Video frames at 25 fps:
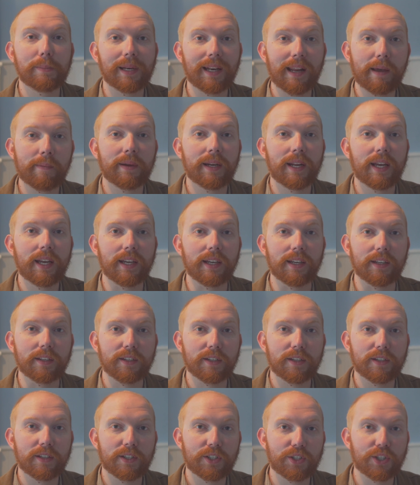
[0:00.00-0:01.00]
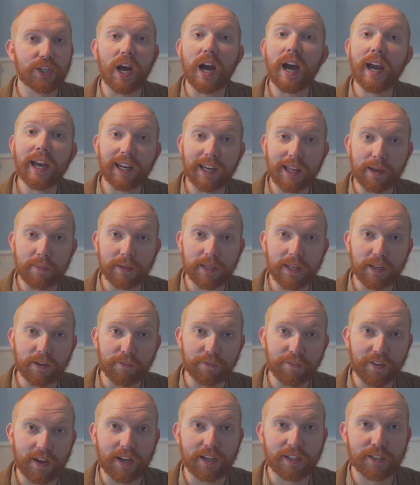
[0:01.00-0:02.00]
lemonade. Diet lemonade, in
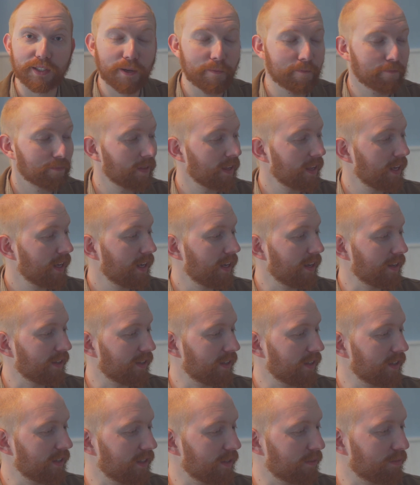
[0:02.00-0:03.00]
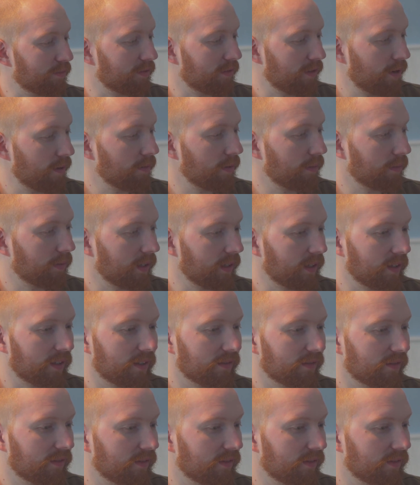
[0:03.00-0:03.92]
fact. This is probably not,